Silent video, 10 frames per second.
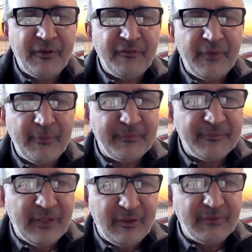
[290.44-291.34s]
from
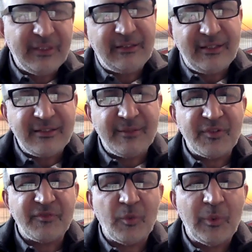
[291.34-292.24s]
in terms
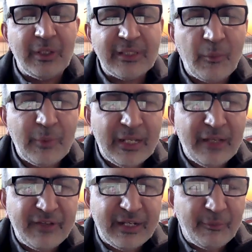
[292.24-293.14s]
of the world that we live
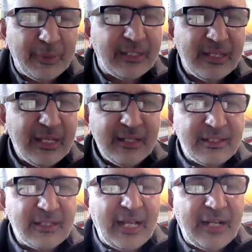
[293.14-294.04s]
in? Are we
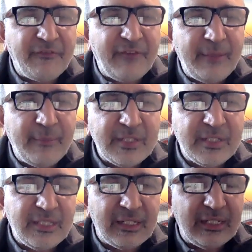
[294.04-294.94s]
still kind of very much in
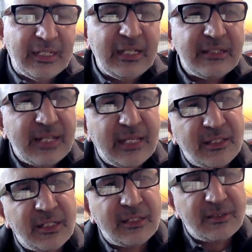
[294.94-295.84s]
the early
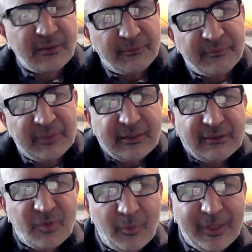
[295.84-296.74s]
stages
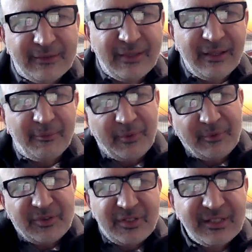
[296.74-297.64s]
somewhere?
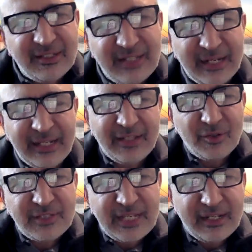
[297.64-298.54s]
Just kind of get your
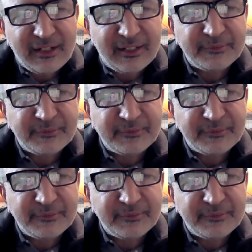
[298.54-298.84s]
take on it.